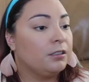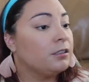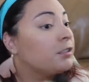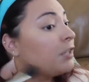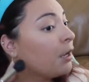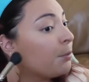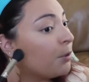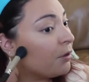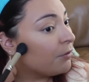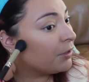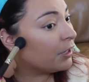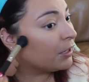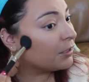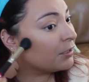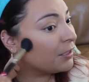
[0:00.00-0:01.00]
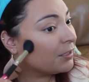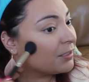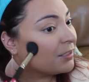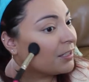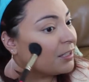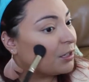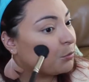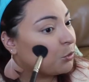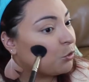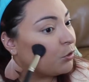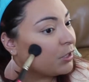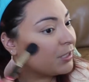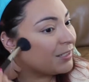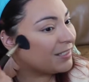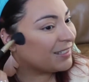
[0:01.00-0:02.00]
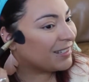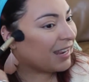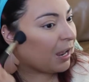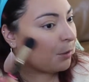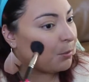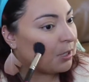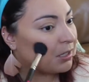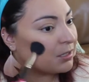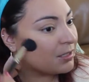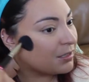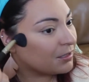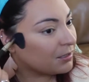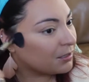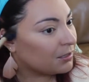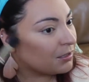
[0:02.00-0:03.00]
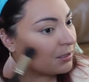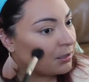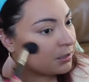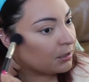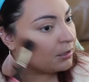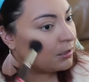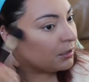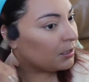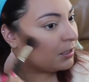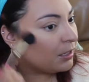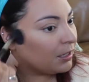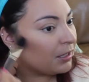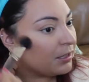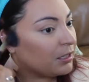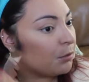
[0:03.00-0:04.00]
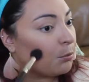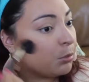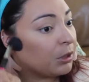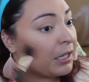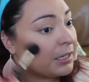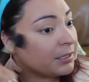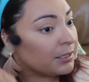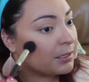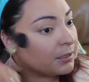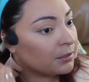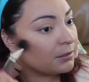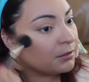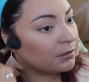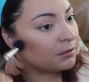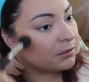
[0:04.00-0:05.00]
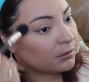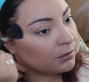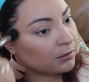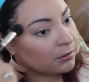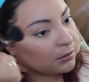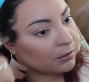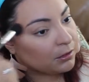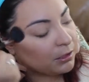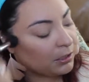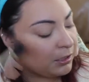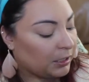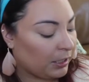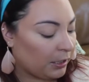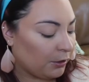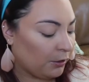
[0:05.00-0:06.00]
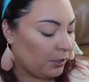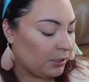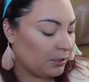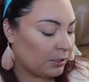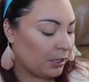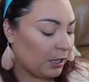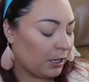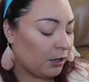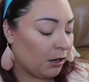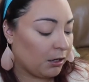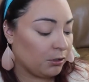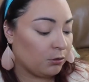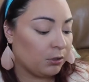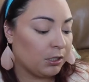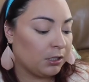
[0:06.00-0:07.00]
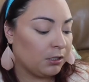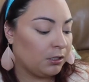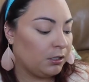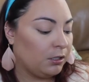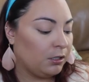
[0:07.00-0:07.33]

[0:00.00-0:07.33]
Tap off the excess. And I'm going to dab it. And then blend it in the areas that I contoured.